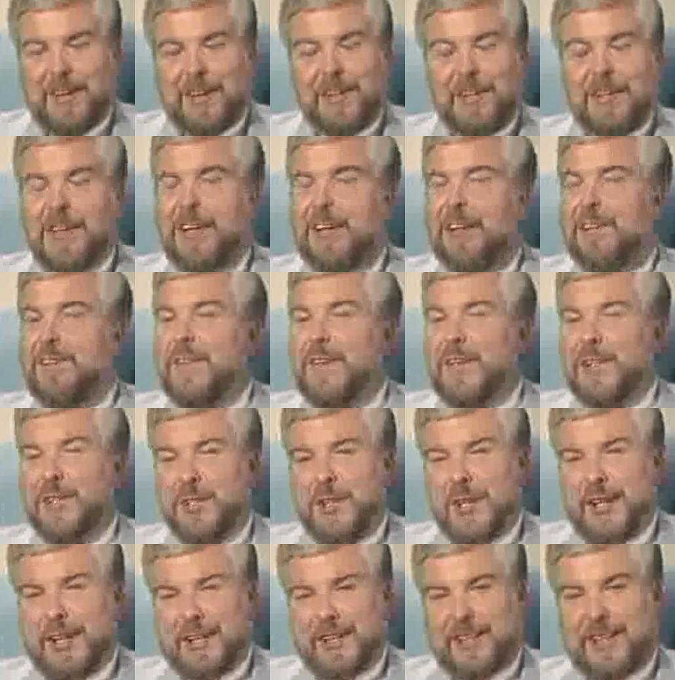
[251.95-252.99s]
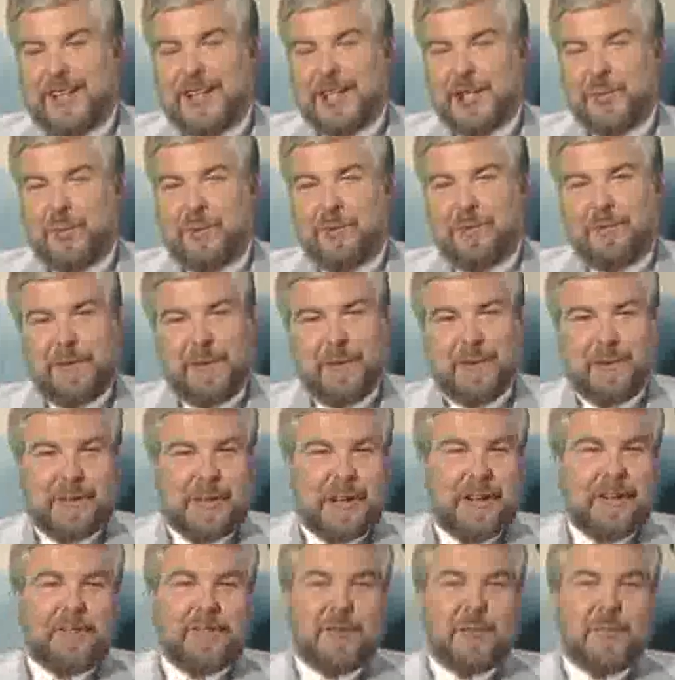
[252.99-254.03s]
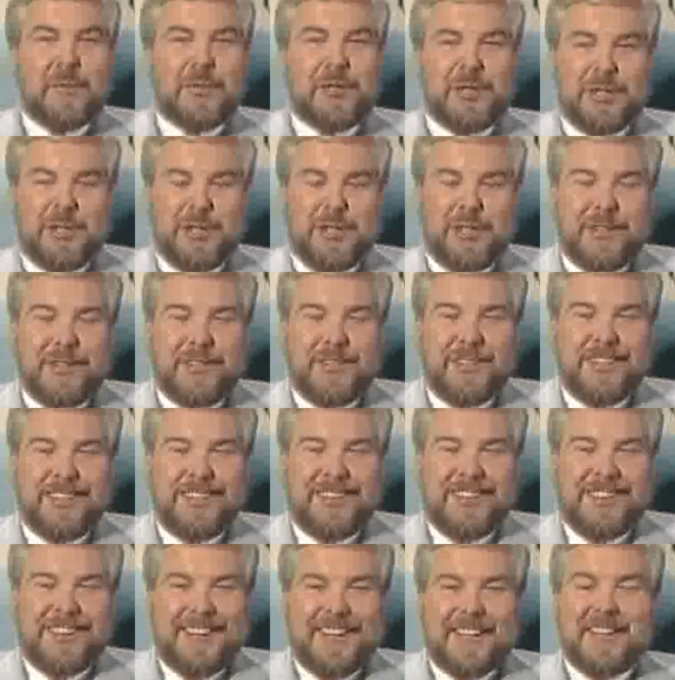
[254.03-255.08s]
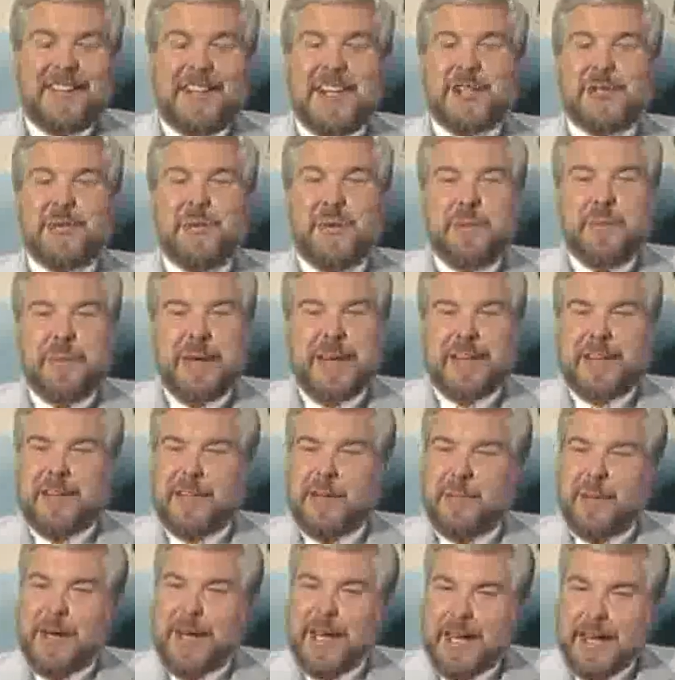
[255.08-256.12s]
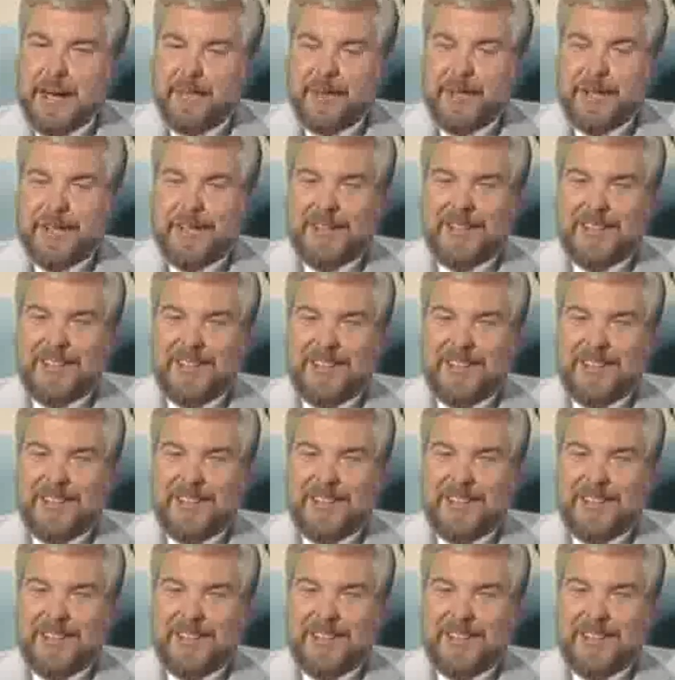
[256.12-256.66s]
None of these techniques will feel comfortable to you unless we make them a habit.